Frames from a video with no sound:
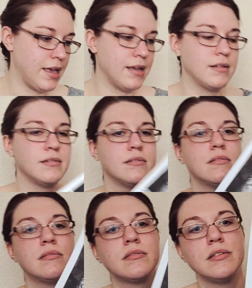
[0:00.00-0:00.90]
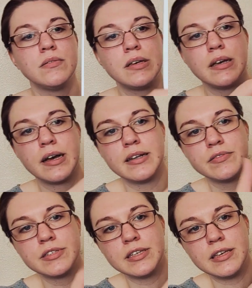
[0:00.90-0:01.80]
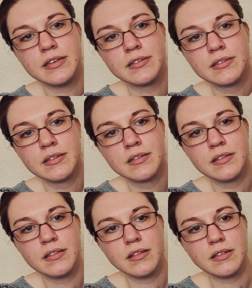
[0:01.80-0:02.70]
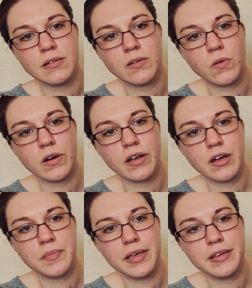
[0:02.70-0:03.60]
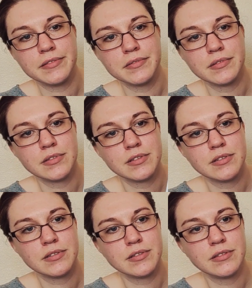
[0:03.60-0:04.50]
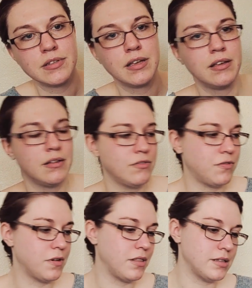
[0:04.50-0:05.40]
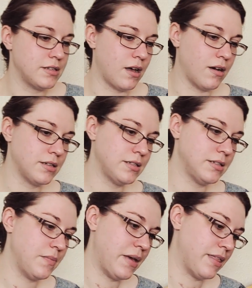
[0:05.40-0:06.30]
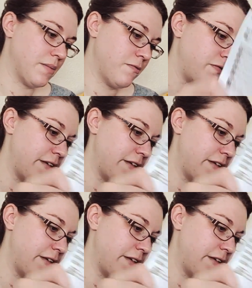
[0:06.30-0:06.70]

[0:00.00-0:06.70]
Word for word: And you can kind of see the little origami for the socks to make them